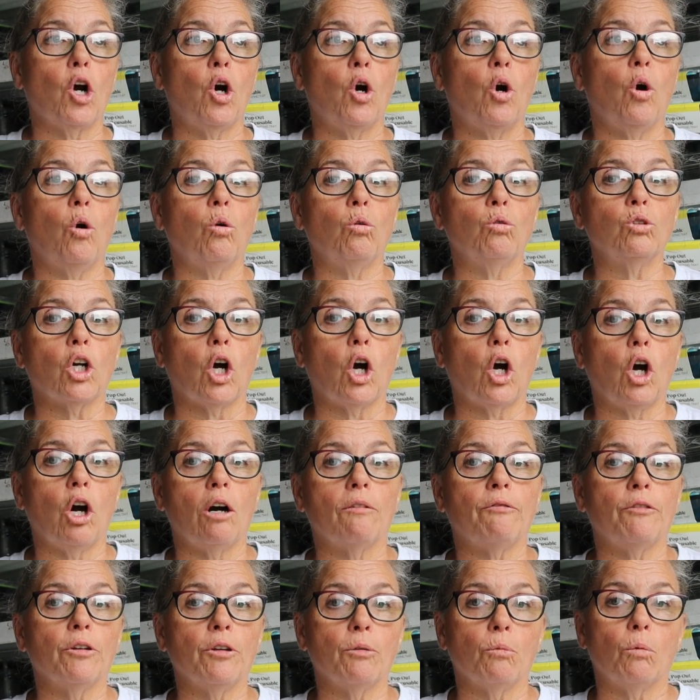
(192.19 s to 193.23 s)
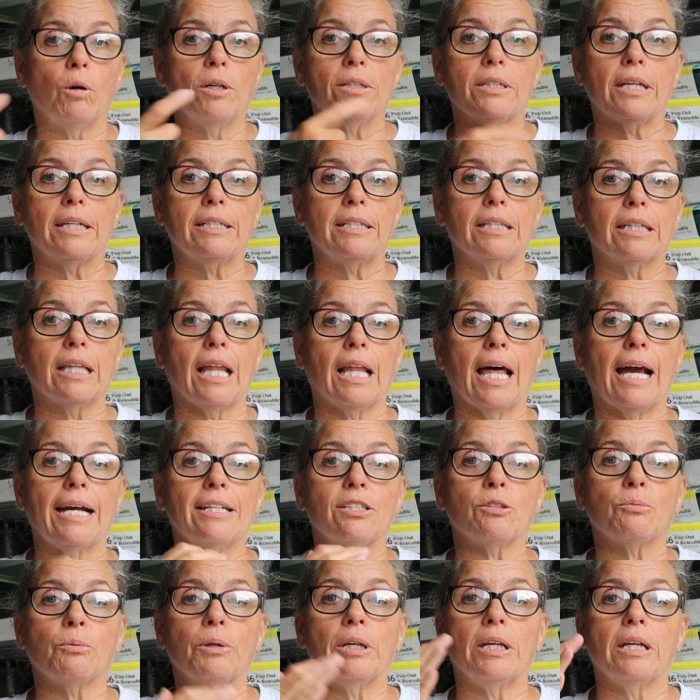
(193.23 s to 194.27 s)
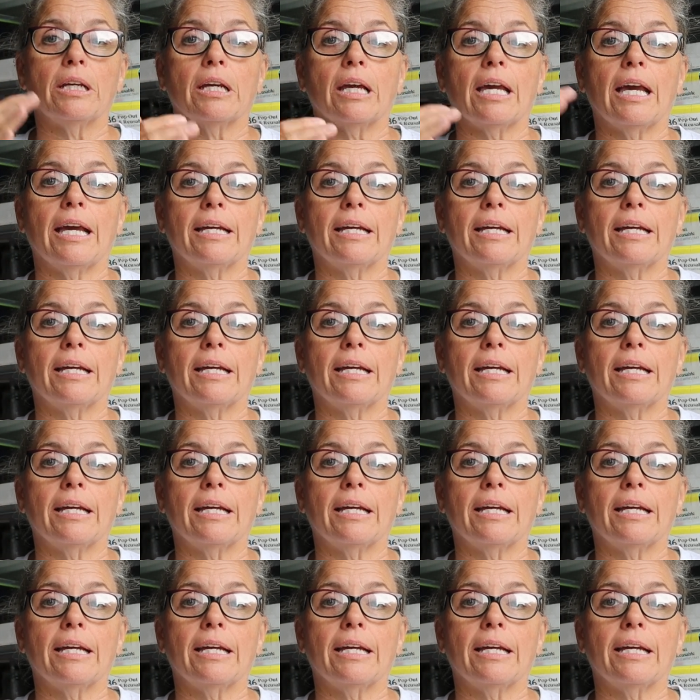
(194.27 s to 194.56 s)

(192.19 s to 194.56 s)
hold off on the ones I did last week